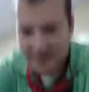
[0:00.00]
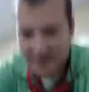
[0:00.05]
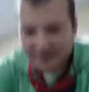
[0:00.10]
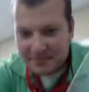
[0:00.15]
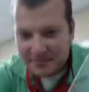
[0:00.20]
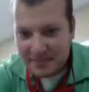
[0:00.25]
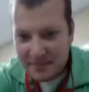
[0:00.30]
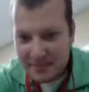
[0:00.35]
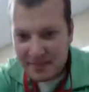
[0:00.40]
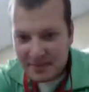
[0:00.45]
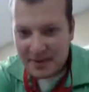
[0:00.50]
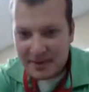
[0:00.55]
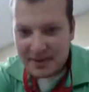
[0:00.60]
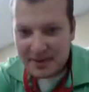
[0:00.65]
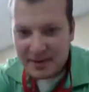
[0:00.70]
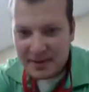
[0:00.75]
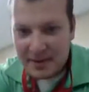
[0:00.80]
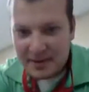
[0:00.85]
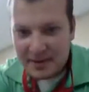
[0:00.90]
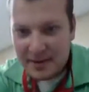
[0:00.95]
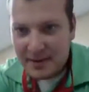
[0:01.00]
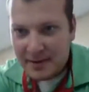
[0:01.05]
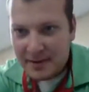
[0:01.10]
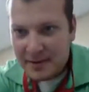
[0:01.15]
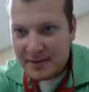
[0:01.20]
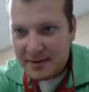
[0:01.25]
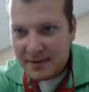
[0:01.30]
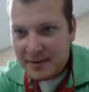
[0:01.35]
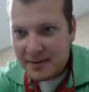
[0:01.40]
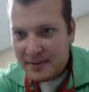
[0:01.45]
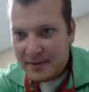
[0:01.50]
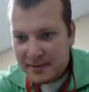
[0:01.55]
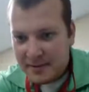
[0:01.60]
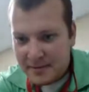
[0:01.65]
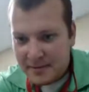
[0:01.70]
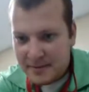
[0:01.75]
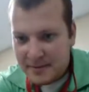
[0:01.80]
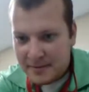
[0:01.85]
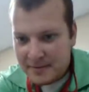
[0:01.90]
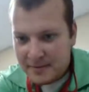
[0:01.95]

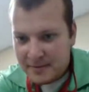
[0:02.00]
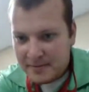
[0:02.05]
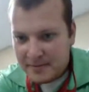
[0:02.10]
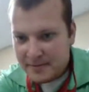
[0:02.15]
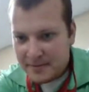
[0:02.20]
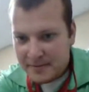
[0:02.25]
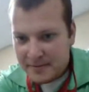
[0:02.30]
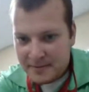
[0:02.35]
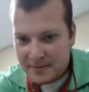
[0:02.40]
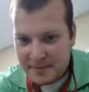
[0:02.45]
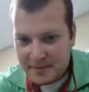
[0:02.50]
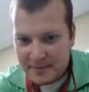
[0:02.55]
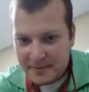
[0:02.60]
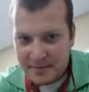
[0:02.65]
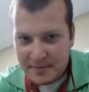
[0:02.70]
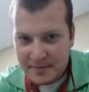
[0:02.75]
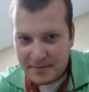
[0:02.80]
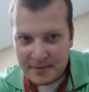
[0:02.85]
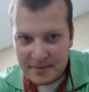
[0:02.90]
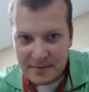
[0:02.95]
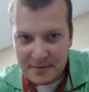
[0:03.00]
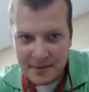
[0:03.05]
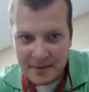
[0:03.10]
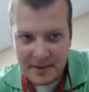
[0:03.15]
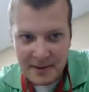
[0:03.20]
(silence)